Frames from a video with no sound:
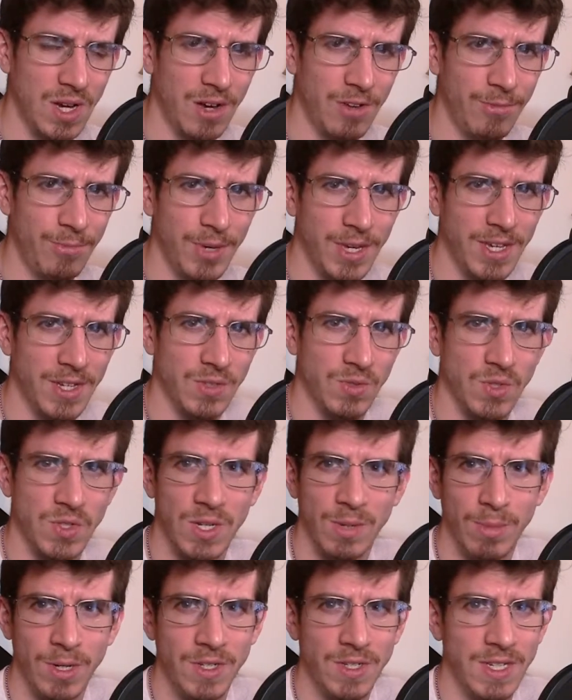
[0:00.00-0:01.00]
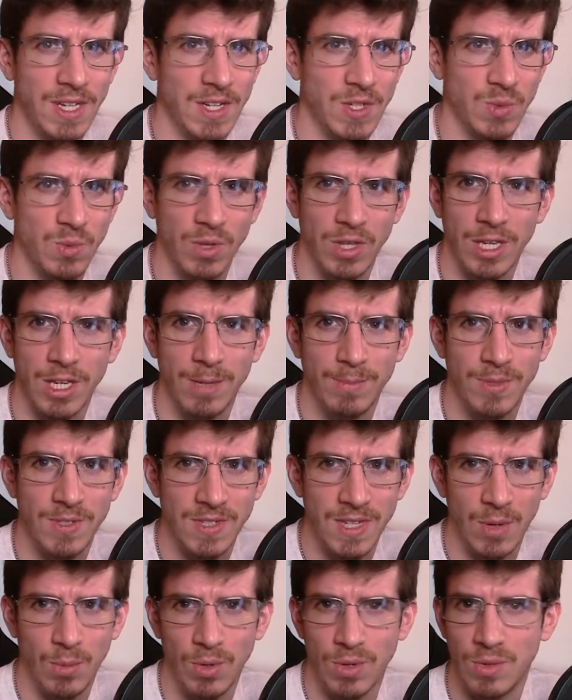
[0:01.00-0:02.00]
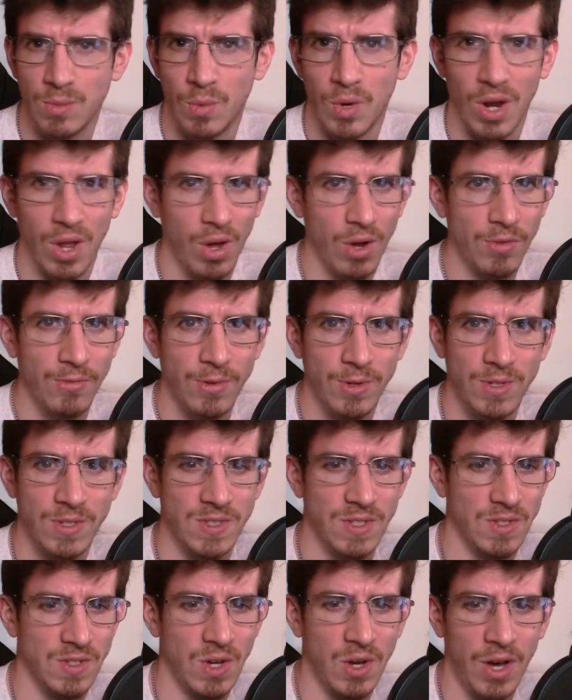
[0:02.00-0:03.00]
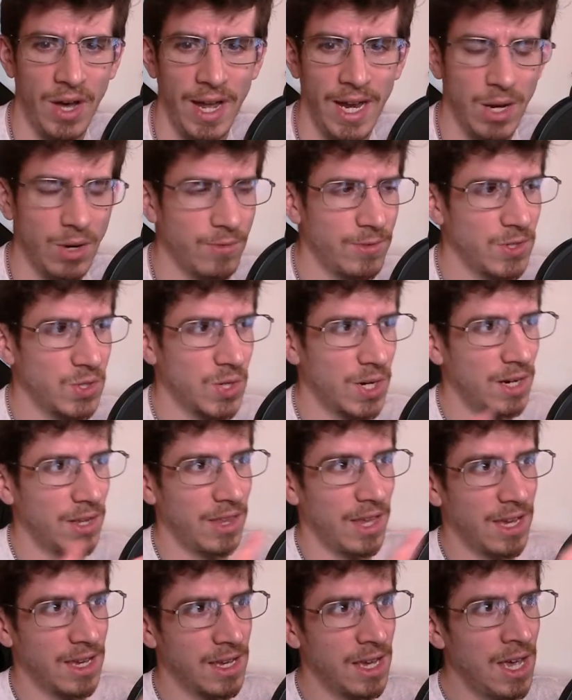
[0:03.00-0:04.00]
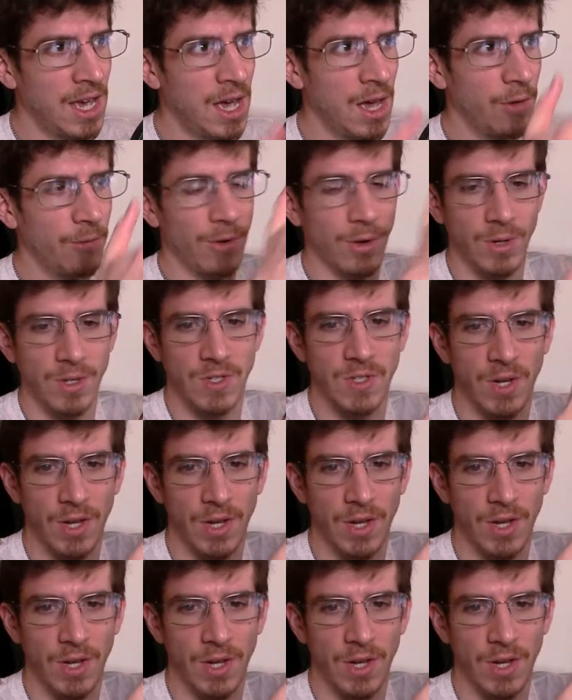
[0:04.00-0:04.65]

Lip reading: because for some reason it gets really upset when autofocus is on. I don't know if it's trying to focus on